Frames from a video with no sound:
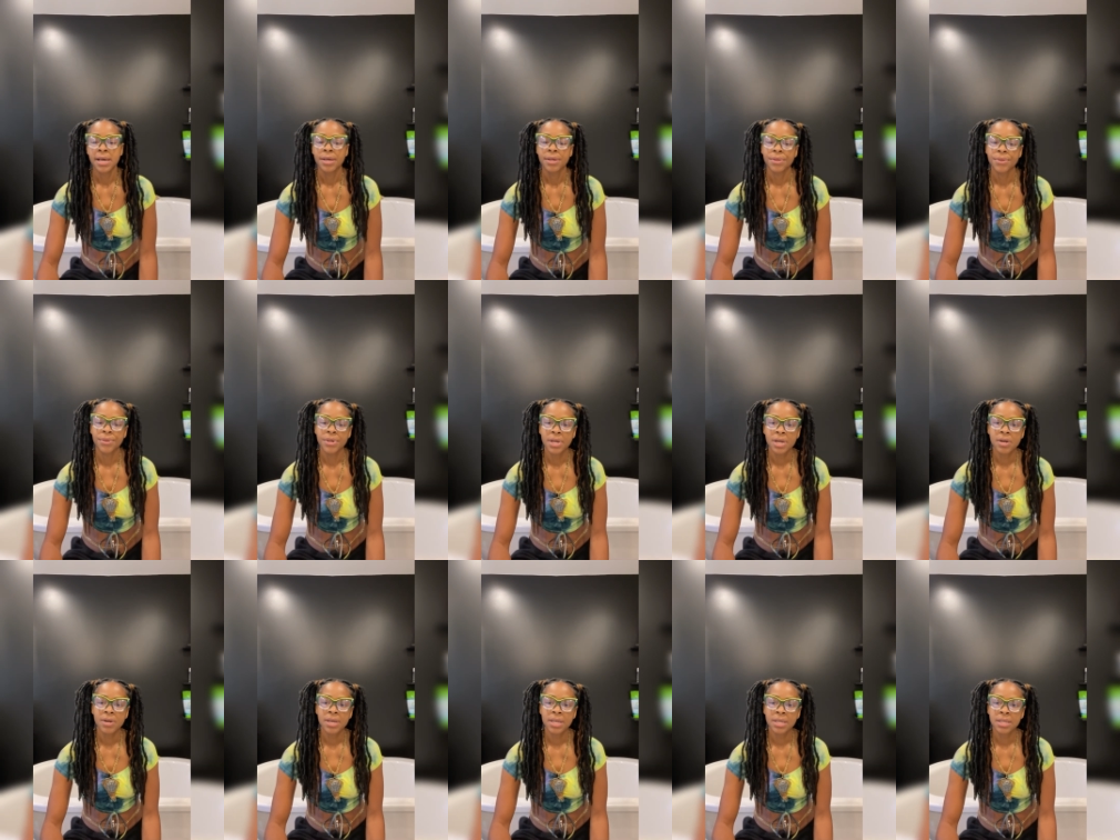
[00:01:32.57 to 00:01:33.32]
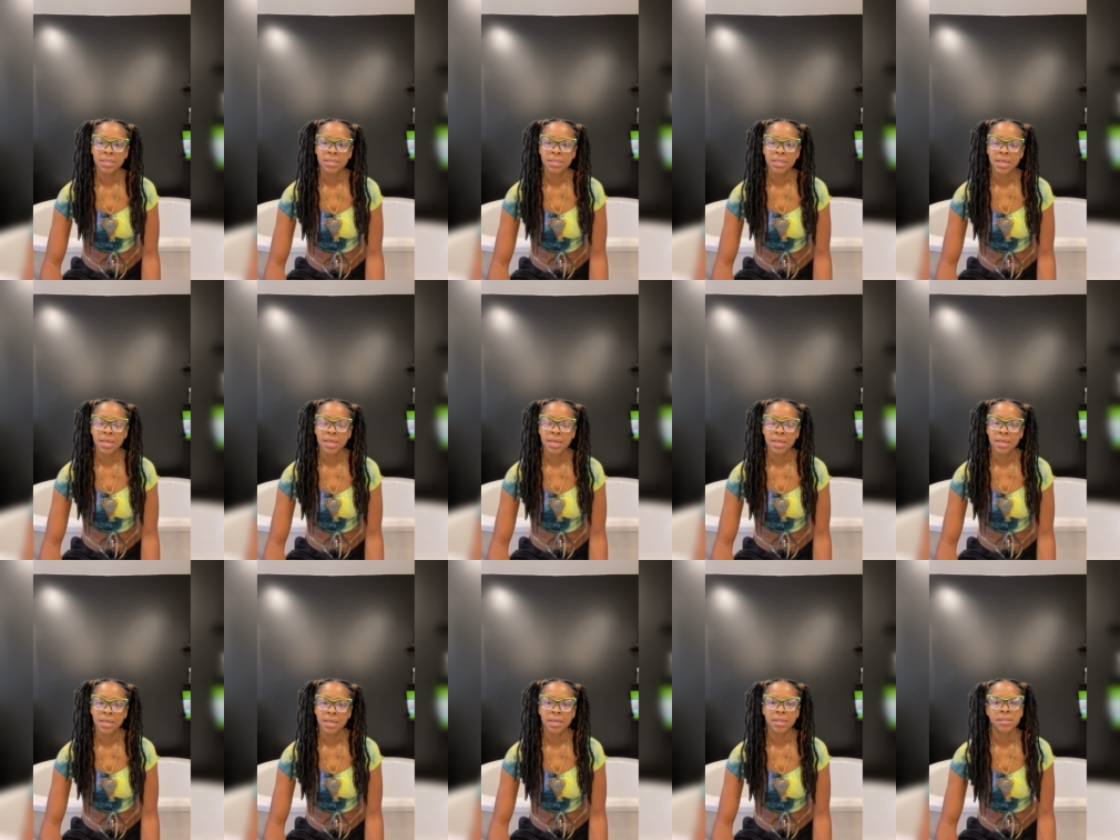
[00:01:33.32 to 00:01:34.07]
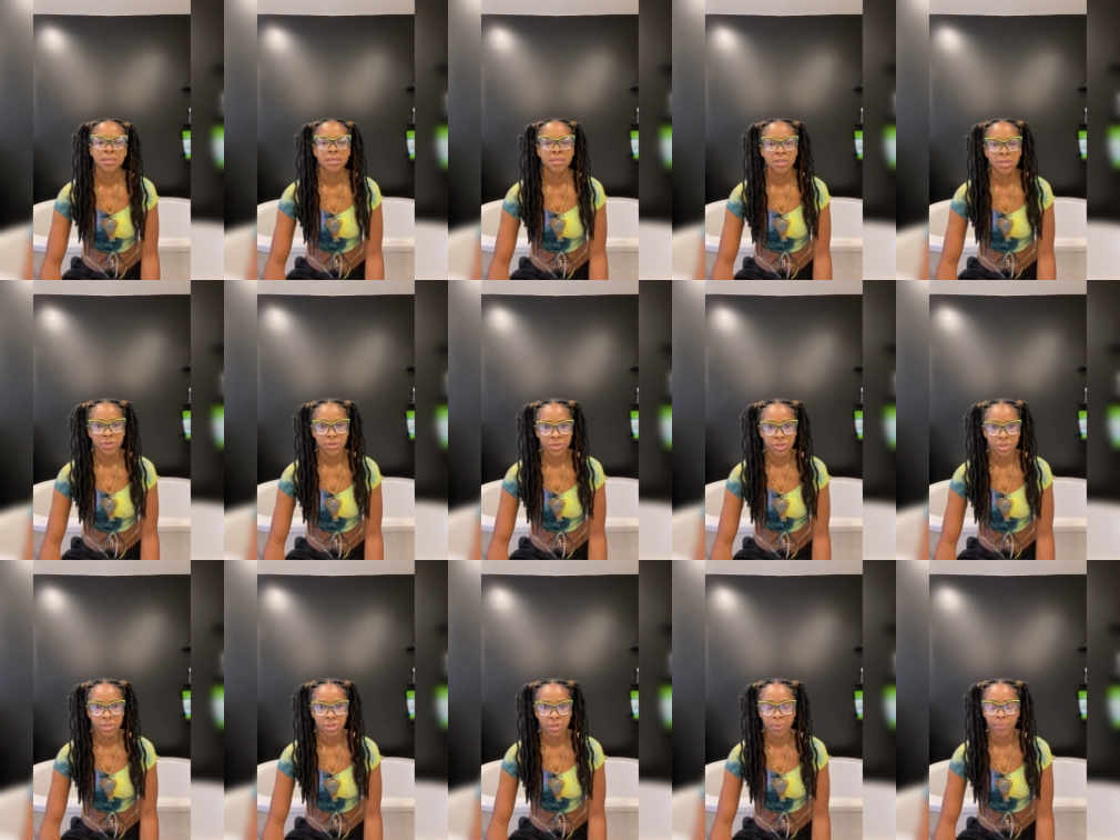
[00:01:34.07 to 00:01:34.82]
there is a
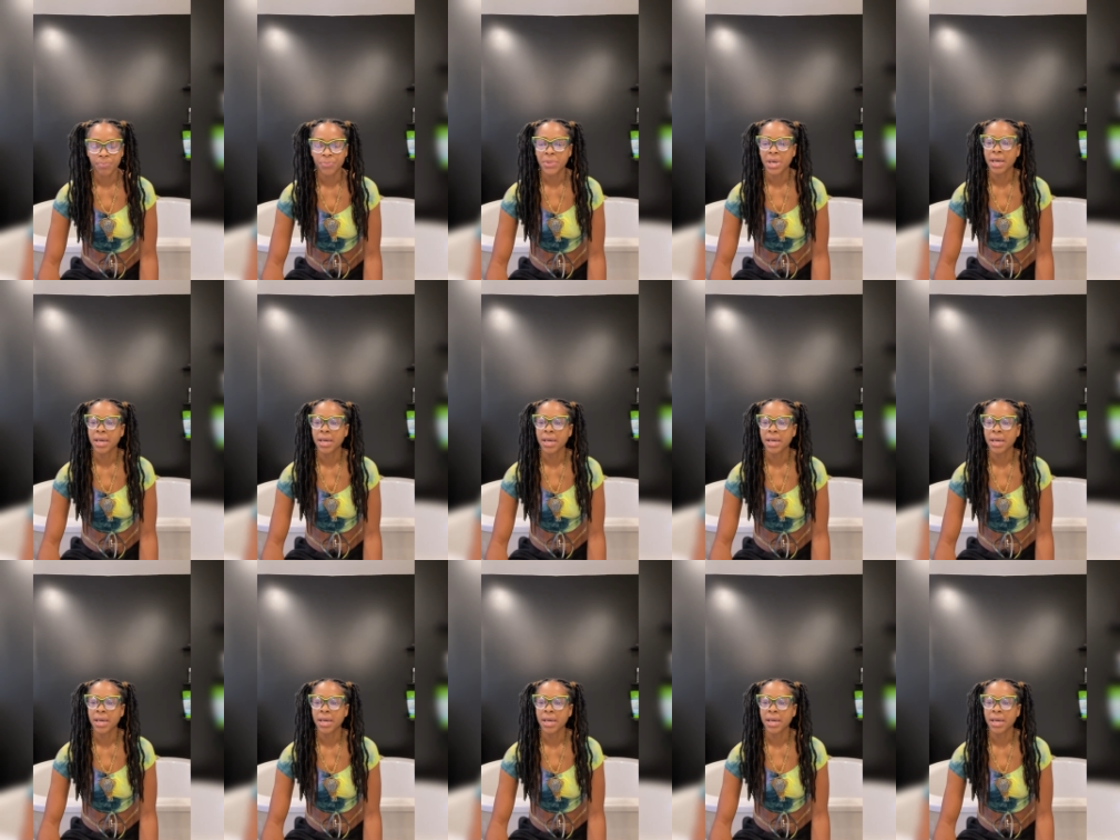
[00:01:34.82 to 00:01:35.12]
synergism,